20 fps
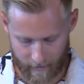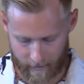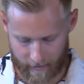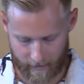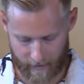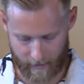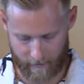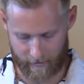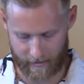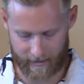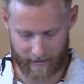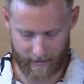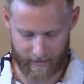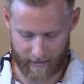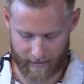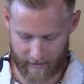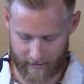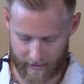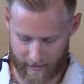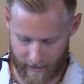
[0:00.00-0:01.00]
Yet we see
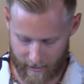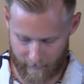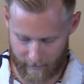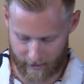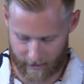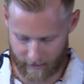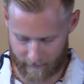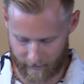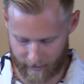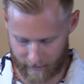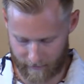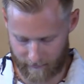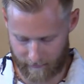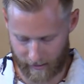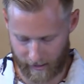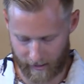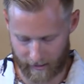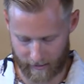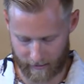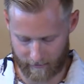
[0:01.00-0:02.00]
this image of this
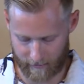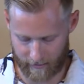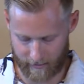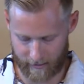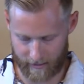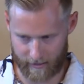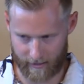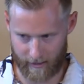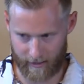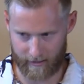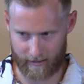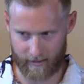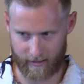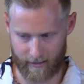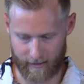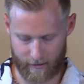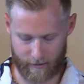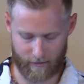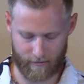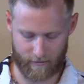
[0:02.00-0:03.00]
father with just
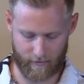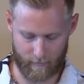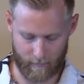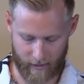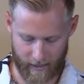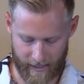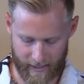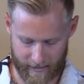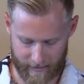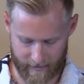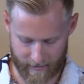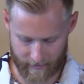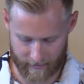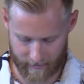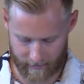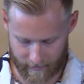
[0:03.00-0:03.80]
unconditional embrace. And